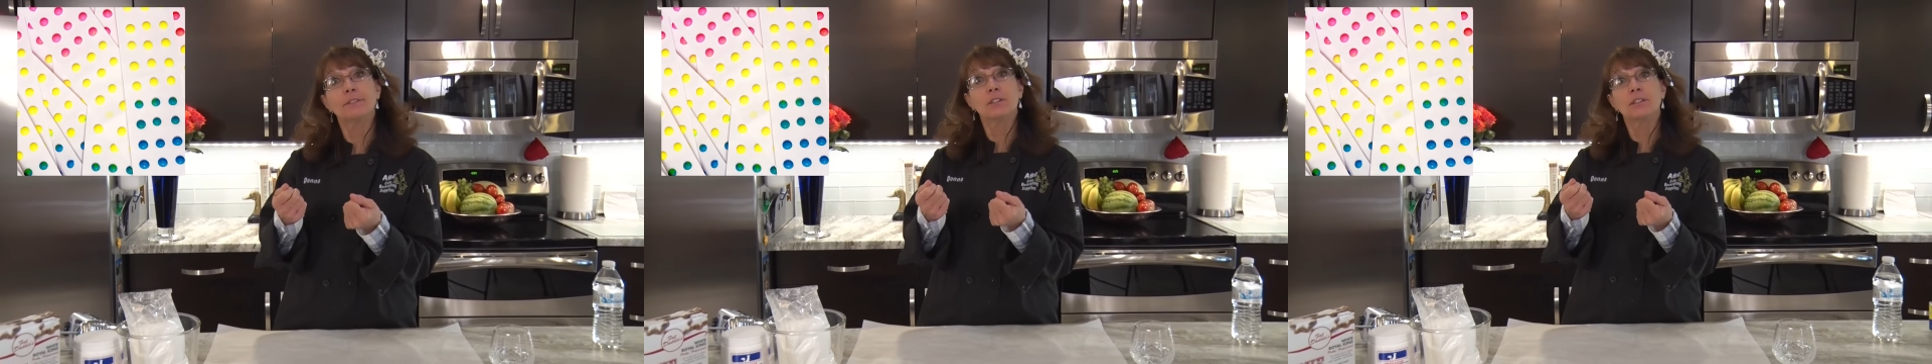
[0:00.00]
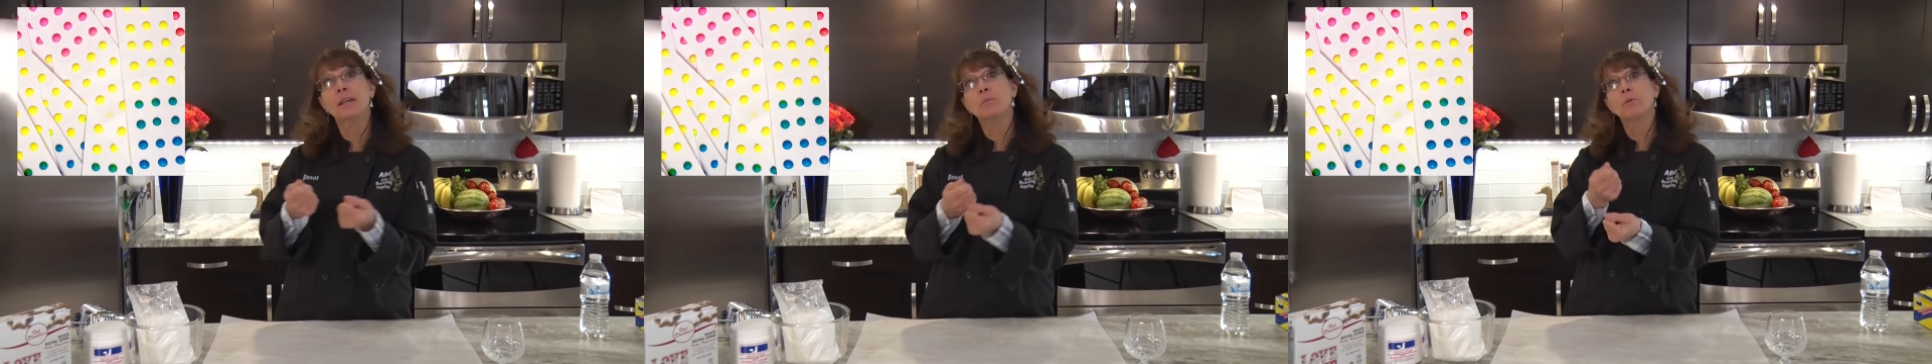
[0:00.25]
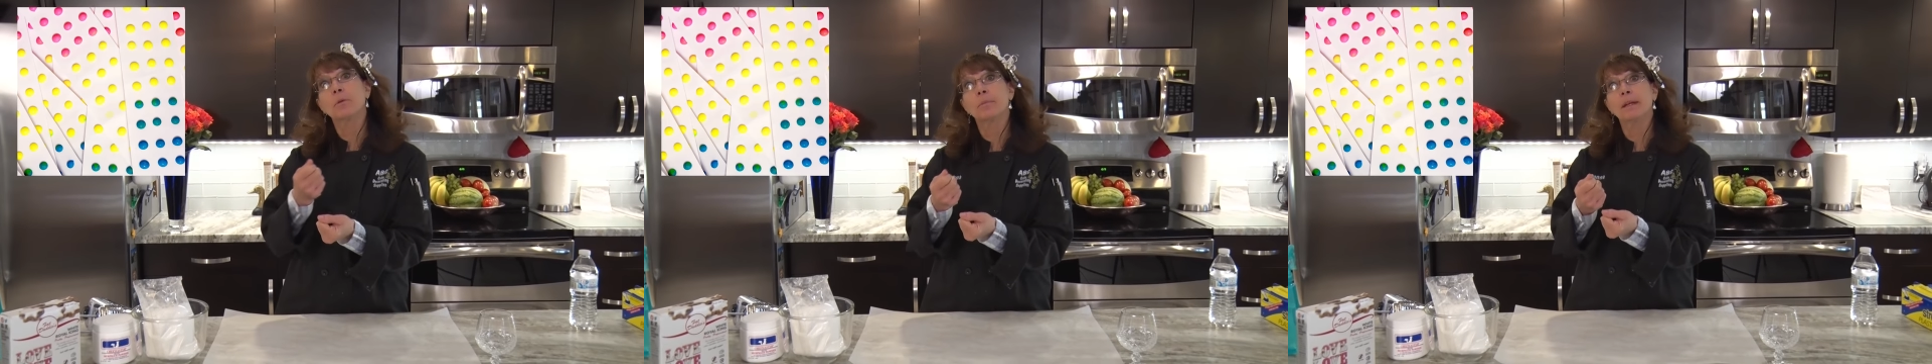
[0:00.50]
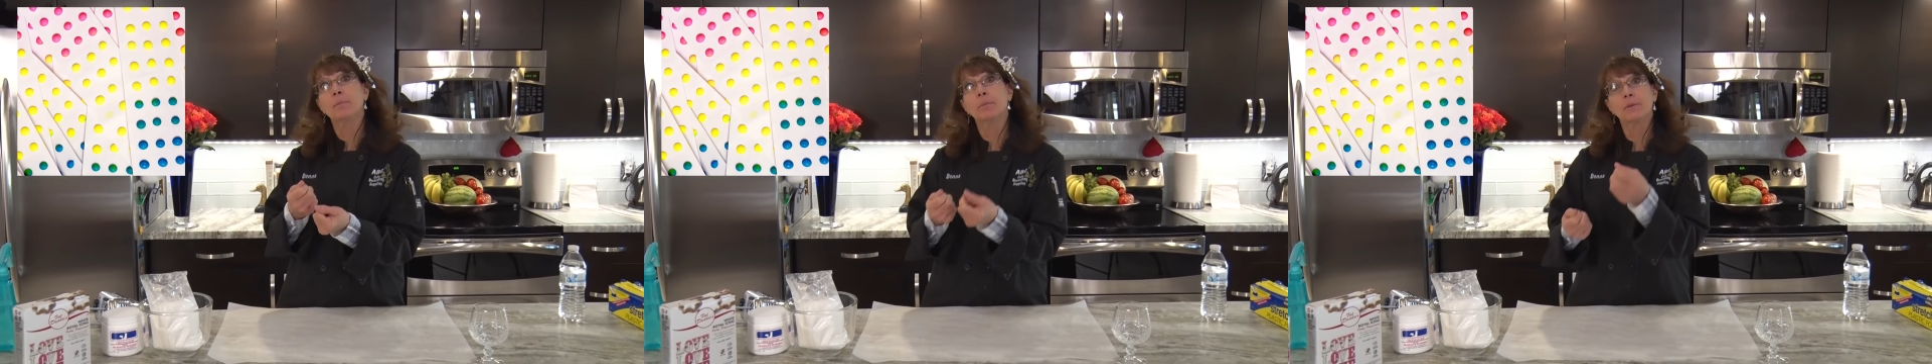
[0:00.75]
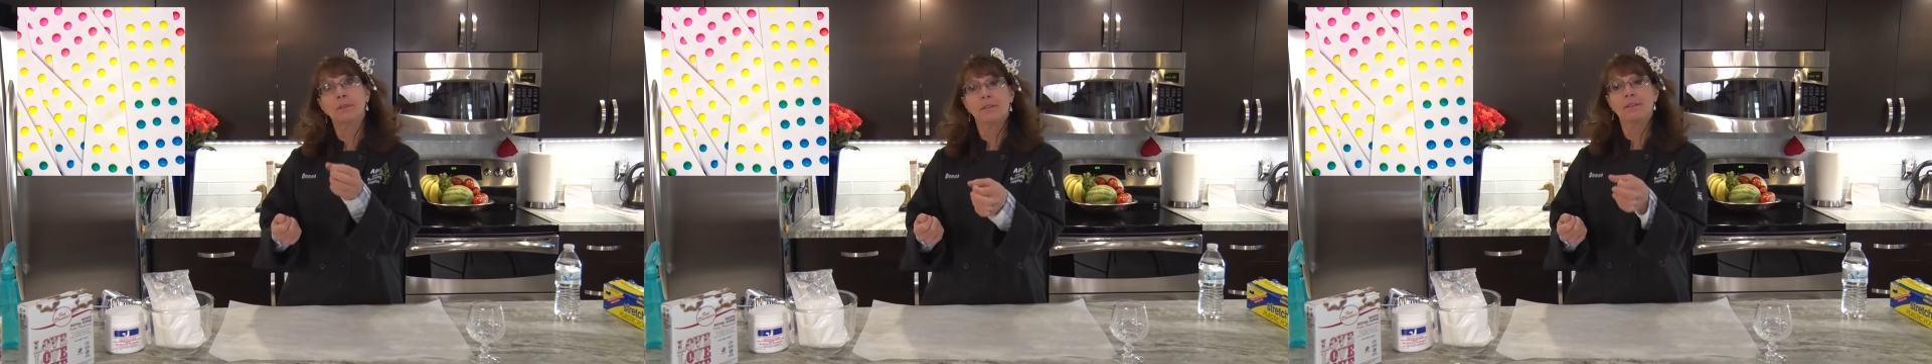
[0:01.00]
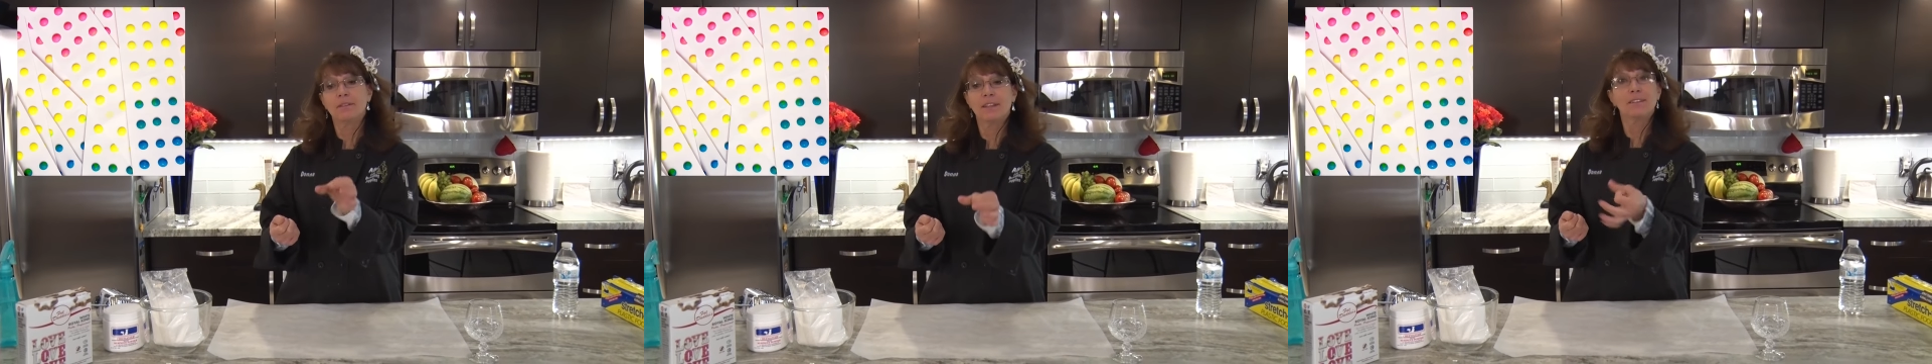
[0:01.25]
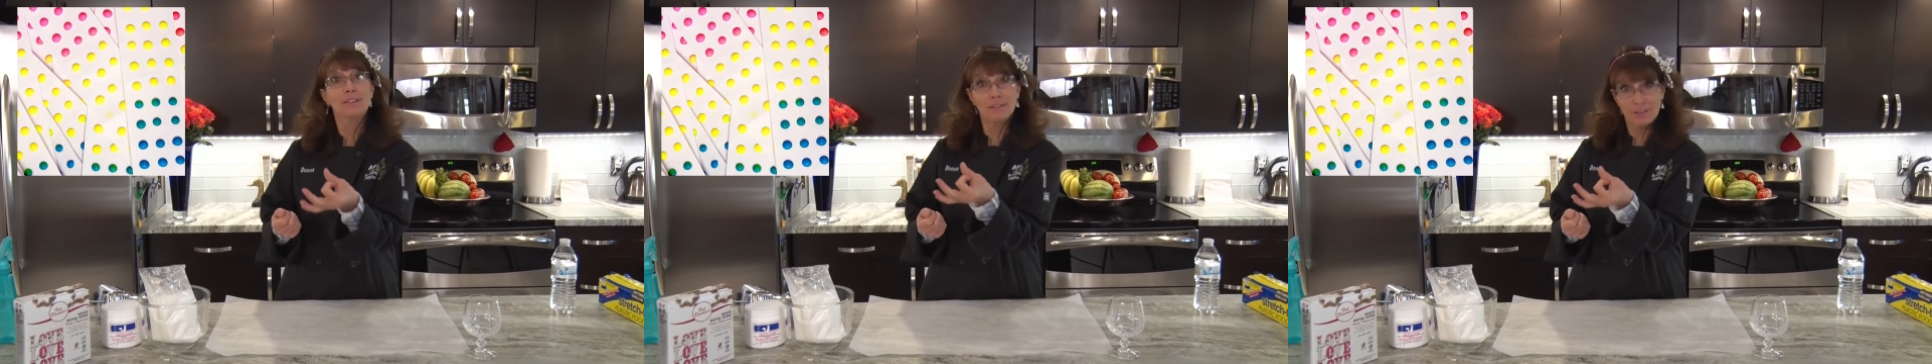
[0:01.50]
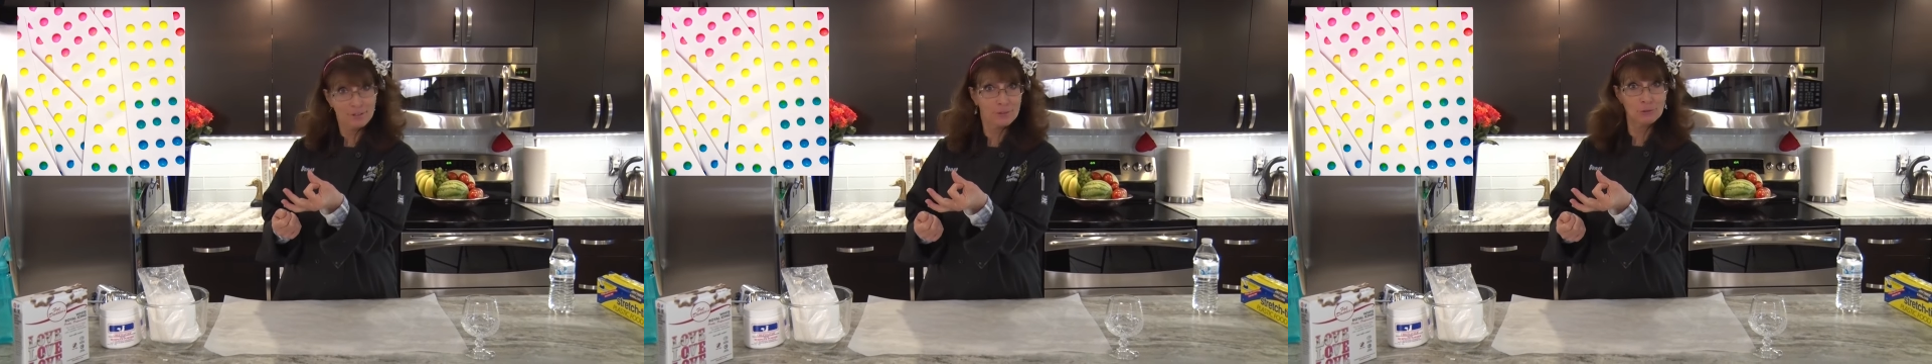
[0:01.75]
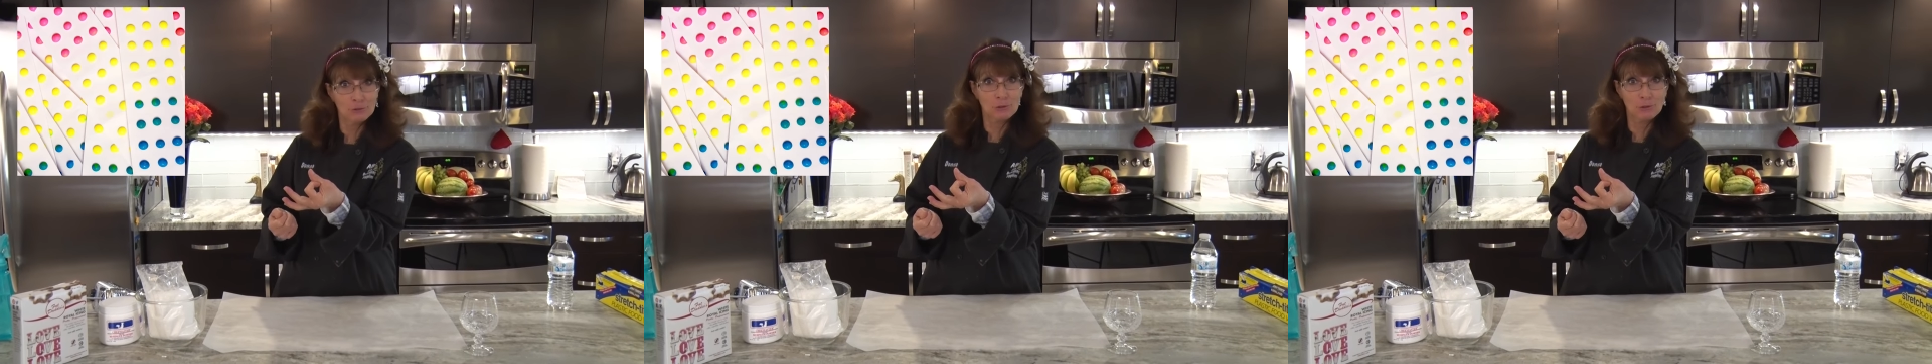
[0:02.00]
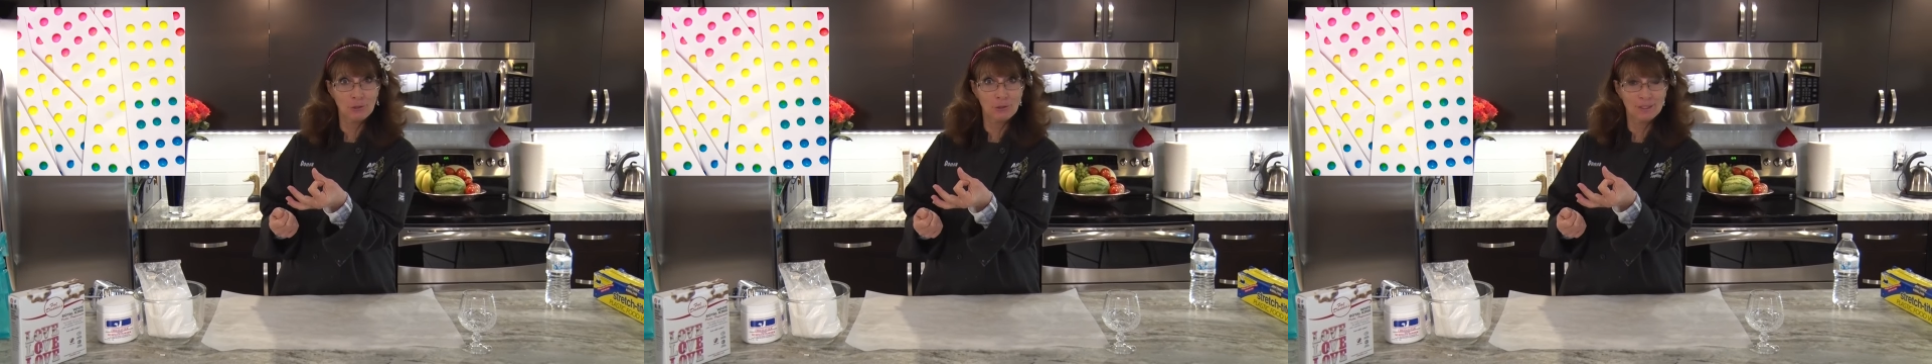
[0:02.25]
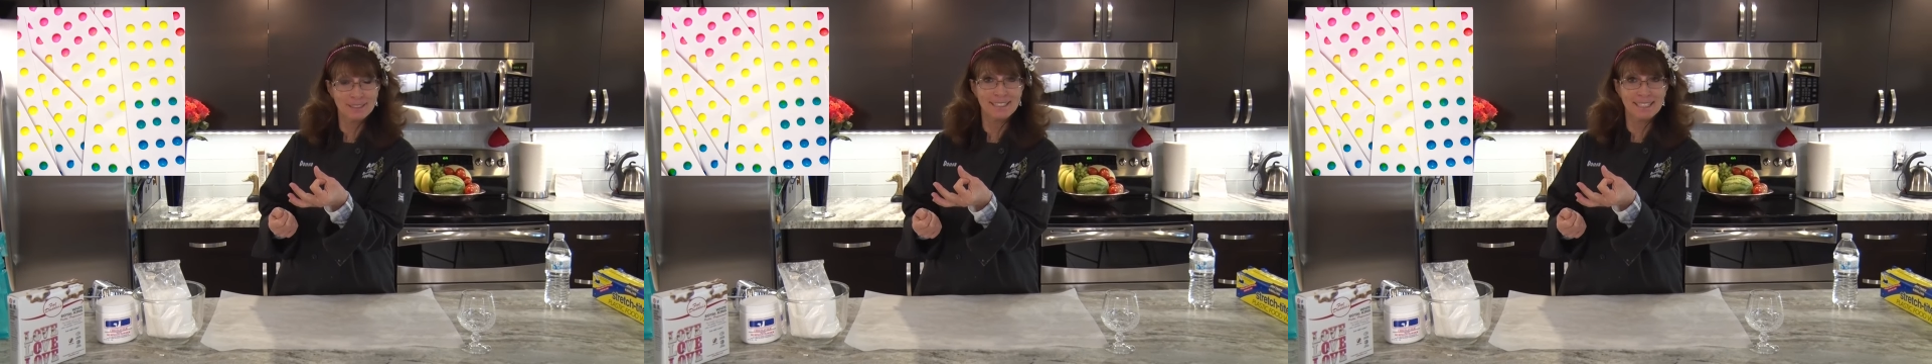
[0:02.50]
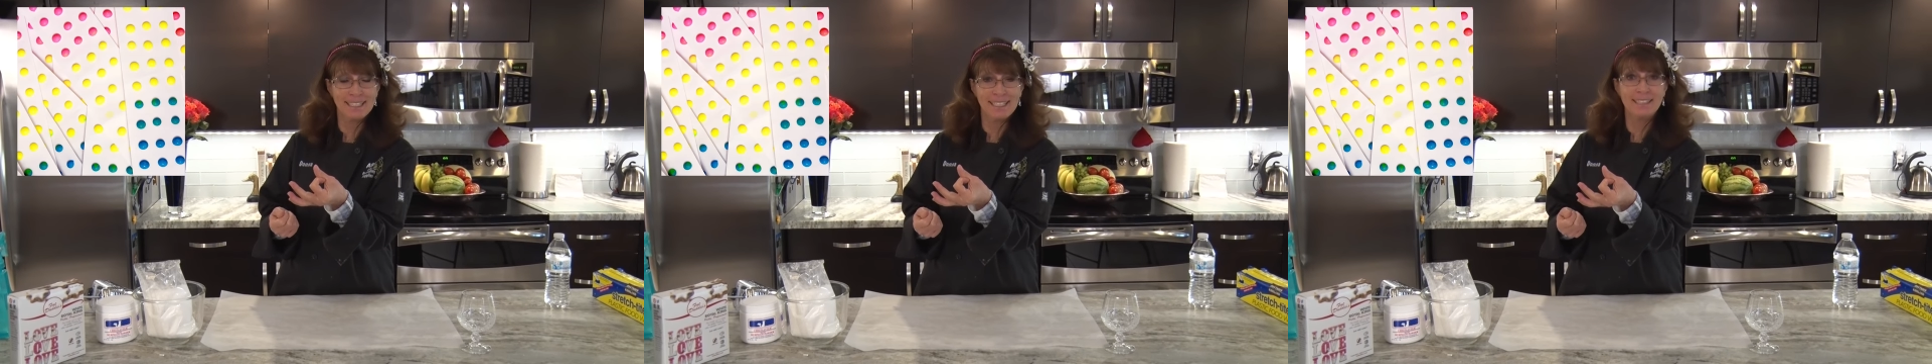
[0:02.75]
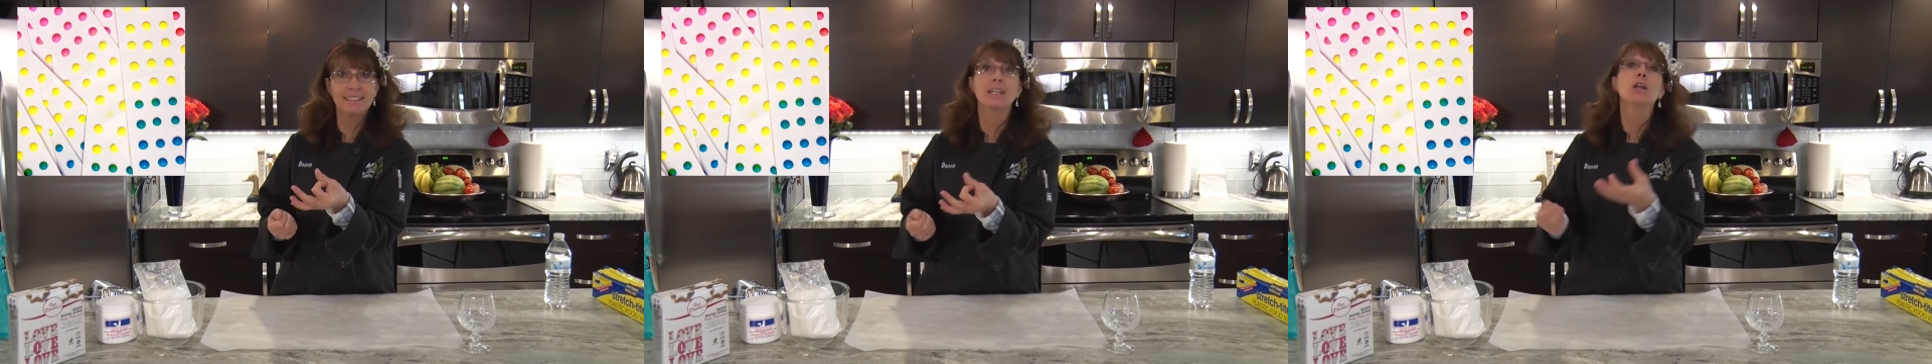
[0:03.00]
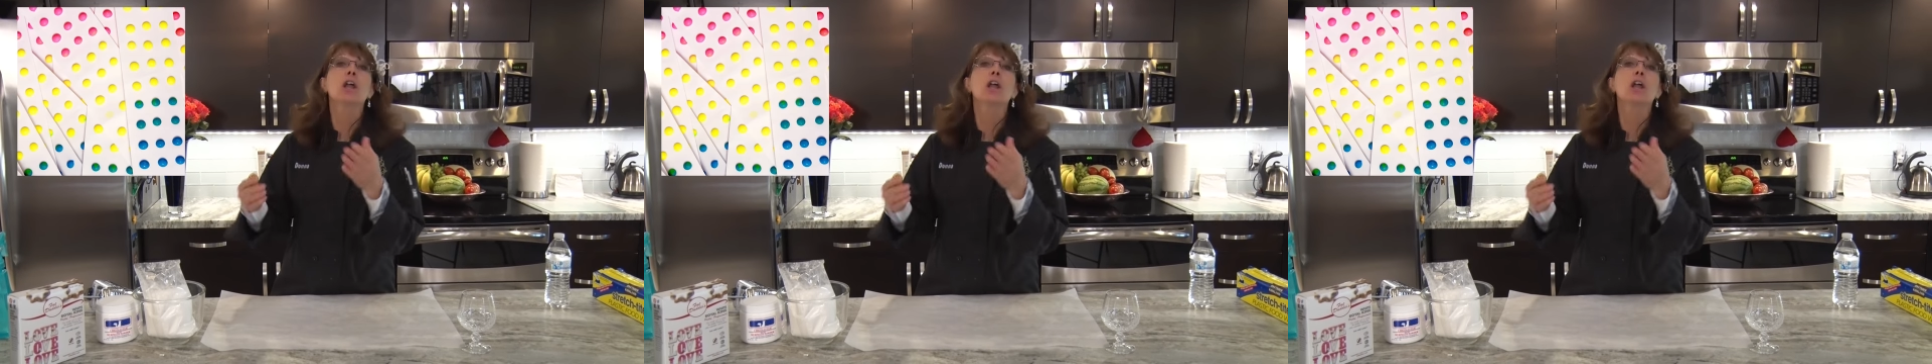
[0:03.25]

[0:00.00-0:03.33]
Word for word: and you get more paper than the sugar to eat.